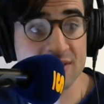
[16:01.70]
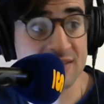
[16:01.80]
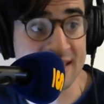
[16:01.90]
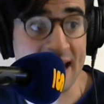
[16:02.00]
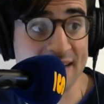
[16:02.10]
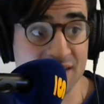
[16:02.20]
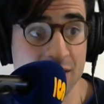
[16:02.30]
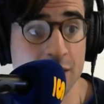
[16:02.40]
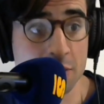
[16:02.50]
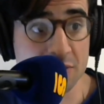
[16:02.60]

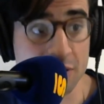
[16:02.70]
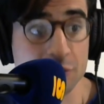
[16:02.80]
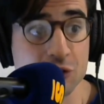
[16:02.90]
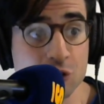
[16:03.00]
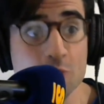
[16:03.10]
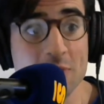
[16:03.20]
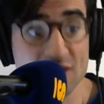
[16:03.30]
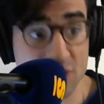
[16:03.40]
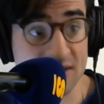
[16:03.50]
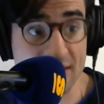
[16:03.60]
Diaz-Cano deal
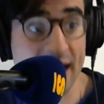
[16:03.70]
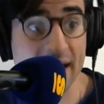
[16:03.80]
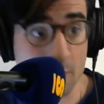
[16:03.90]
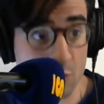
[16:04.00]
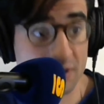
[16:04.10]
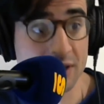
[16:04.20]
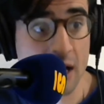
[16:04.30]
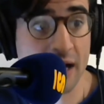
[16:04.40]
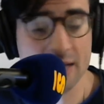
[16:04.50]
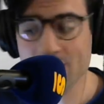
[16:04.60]
stupid just yet. I'm really
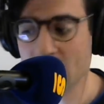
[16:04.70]
not.